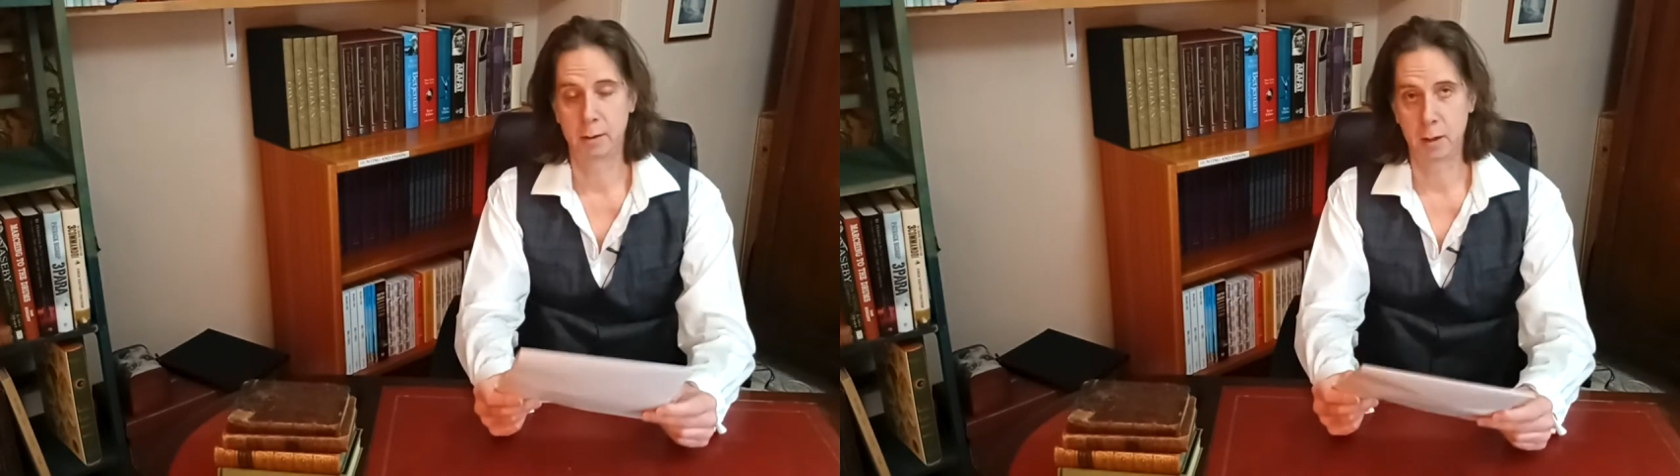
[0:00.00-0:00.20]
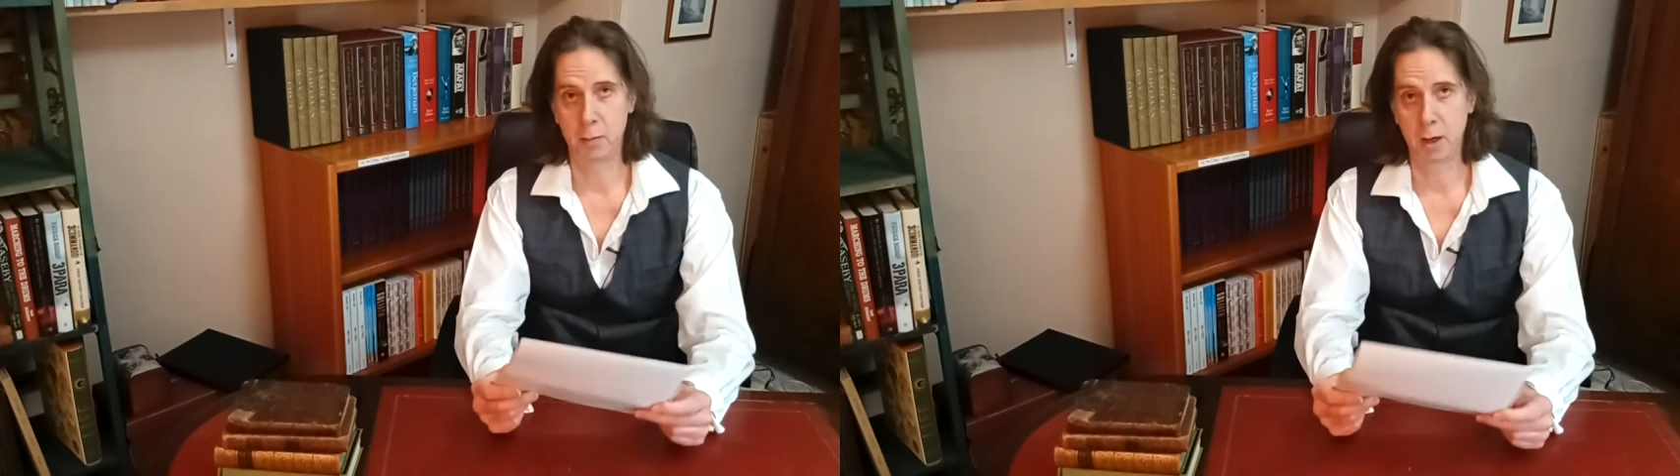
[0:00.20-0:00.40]

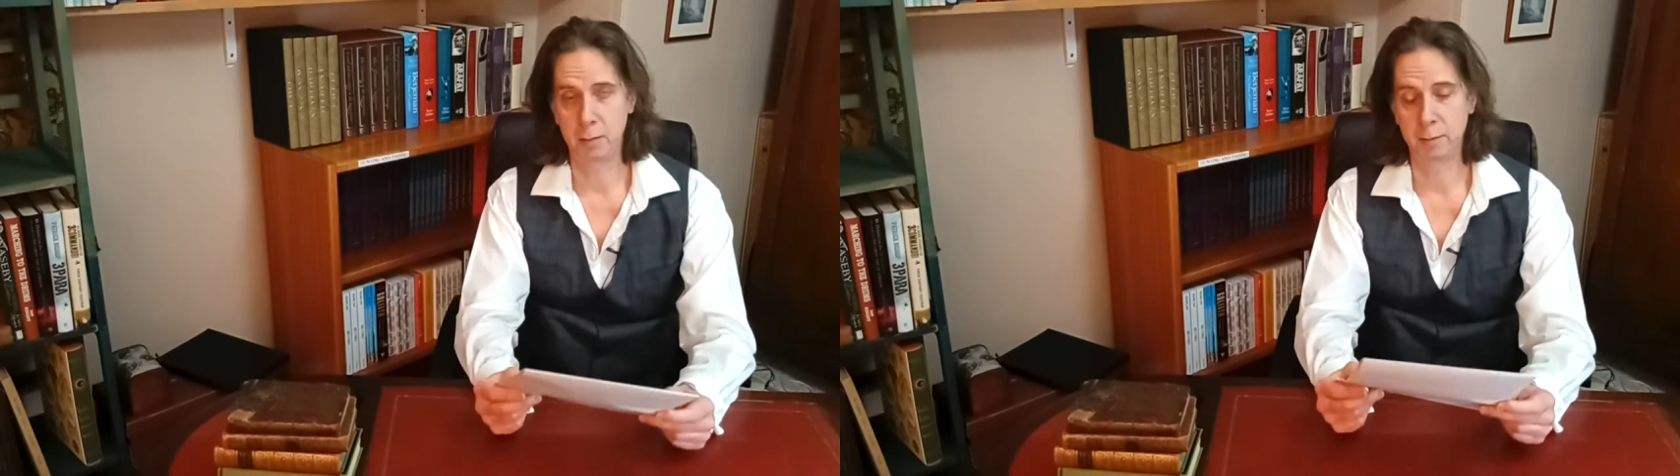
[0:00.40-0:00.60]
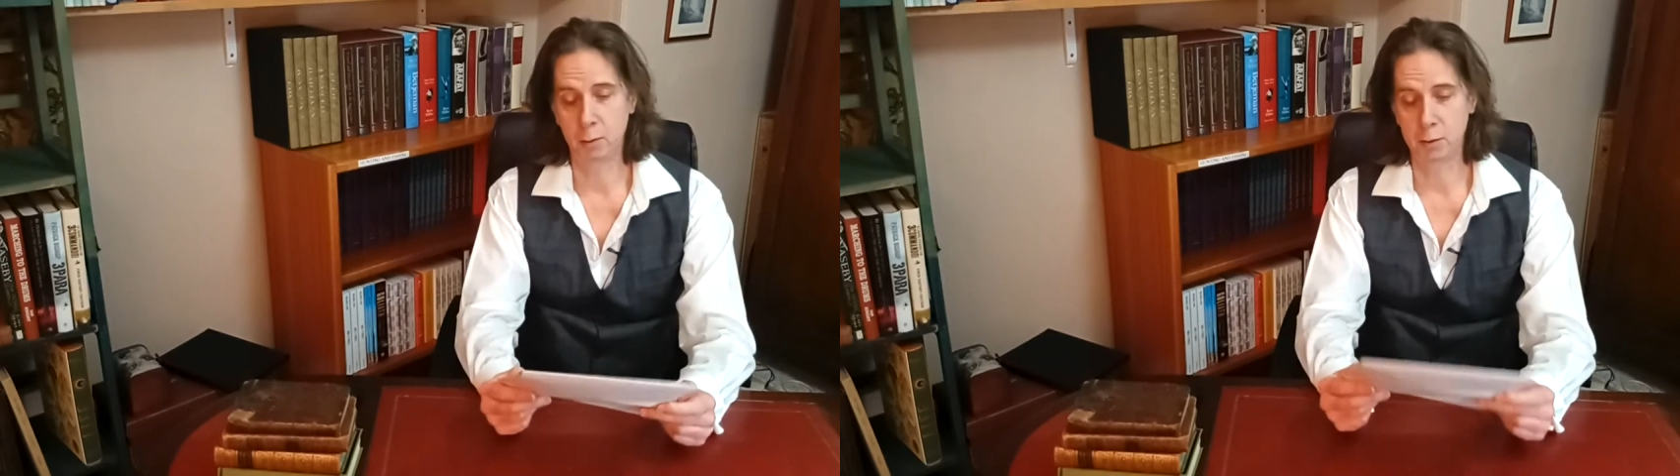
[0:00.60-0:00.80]
Now they
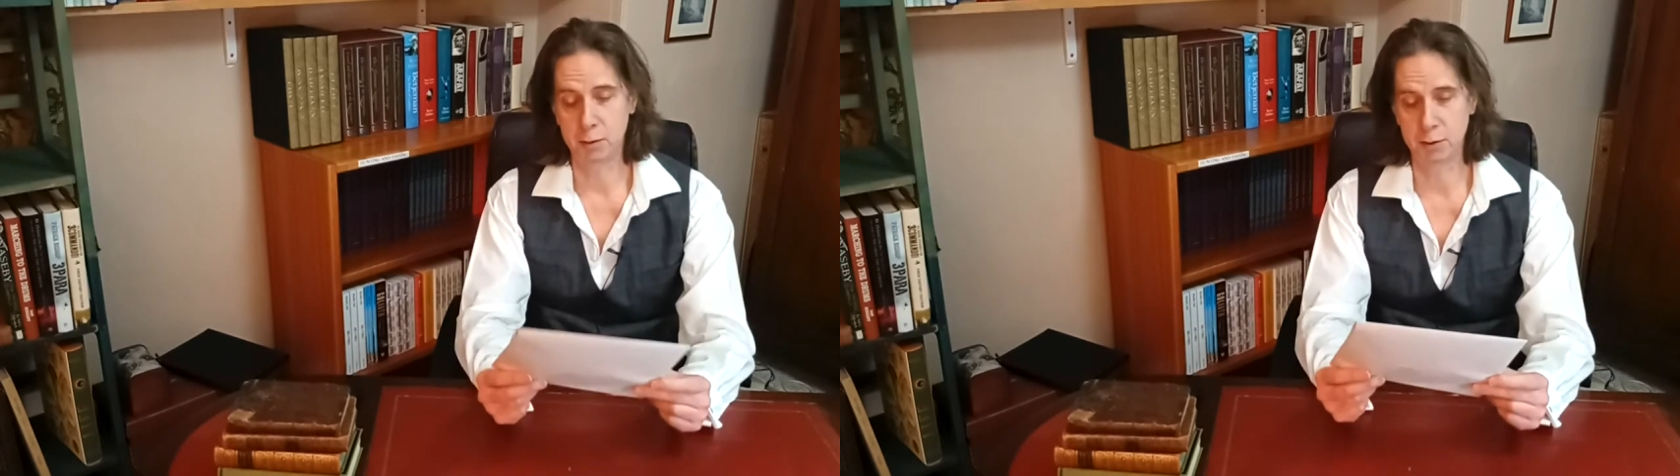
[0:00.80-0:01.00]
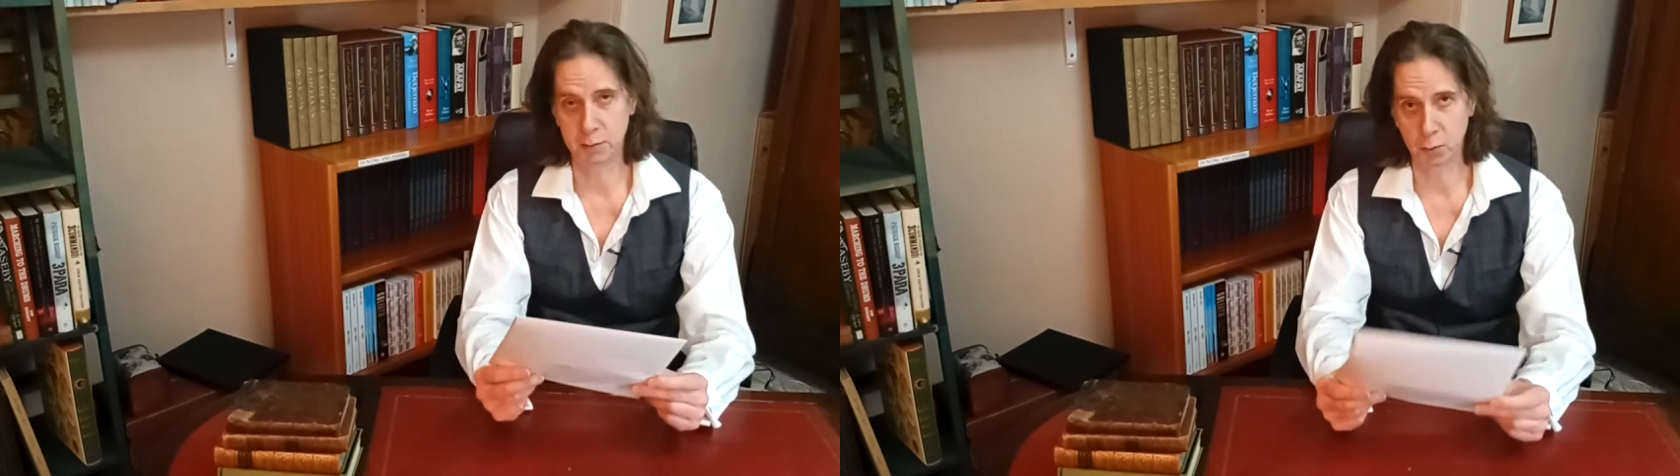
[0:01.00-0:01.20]
may be
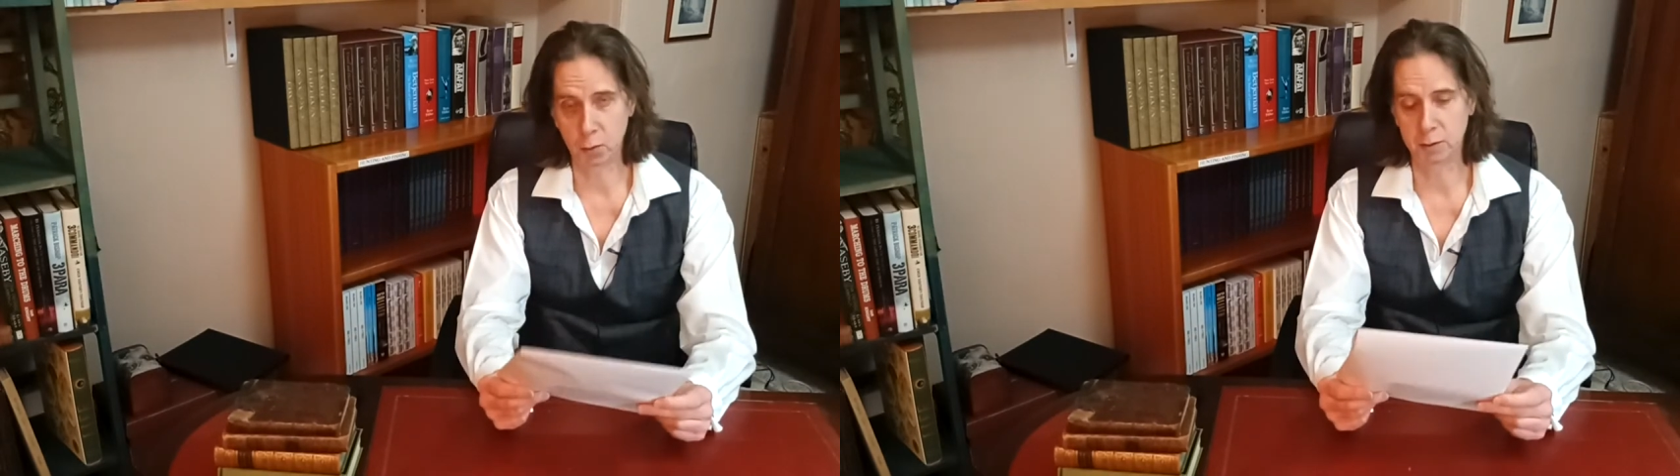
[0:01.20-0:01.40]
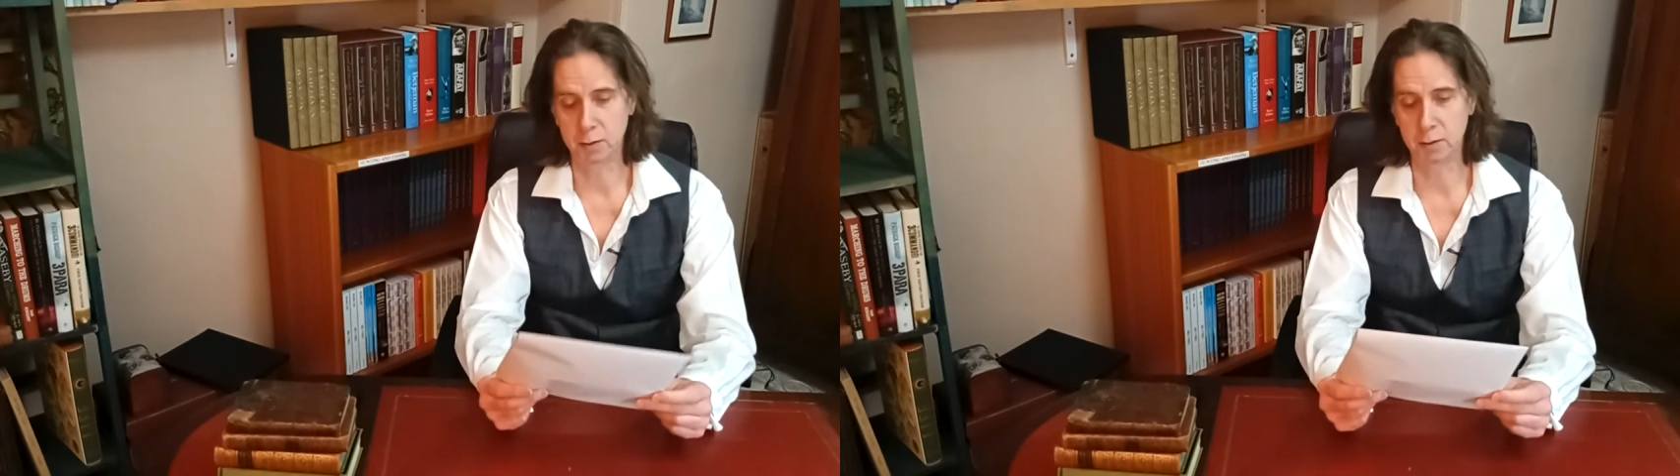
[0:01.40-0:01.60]
folded
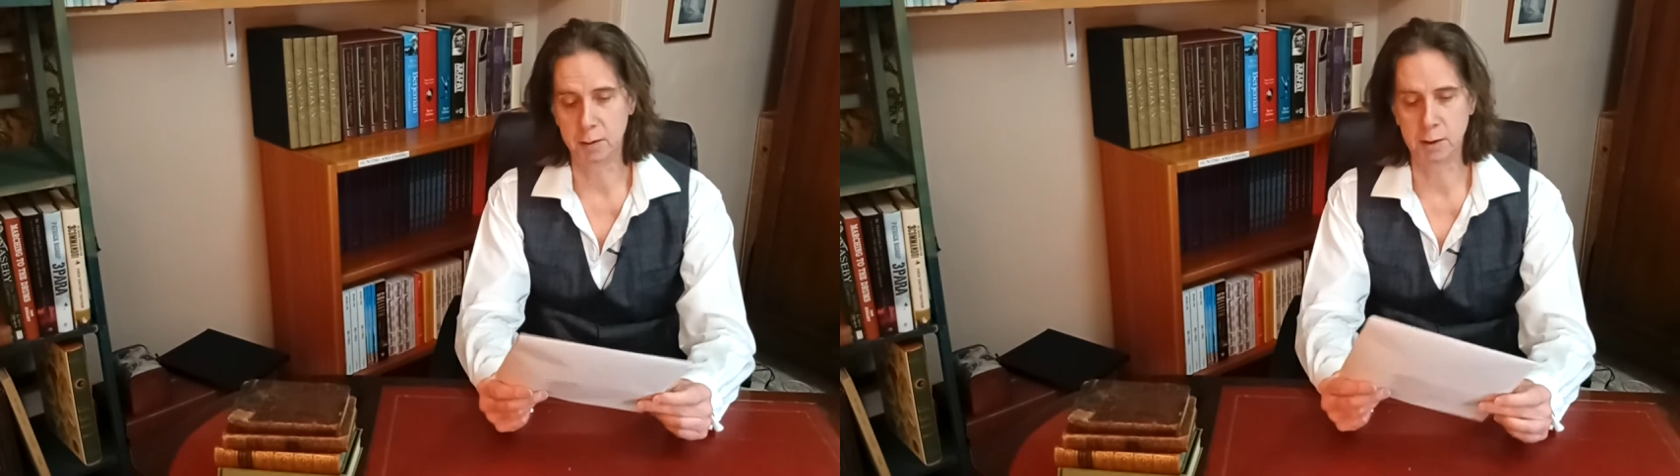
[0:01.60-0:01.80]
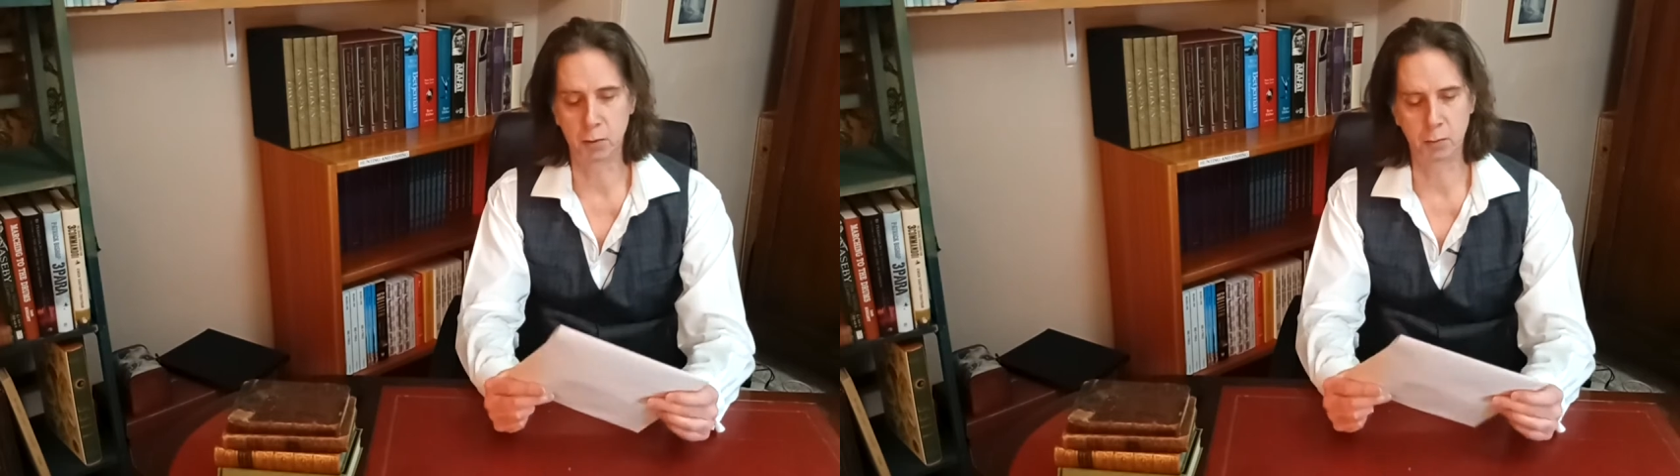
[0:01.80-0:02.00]
smaller than this,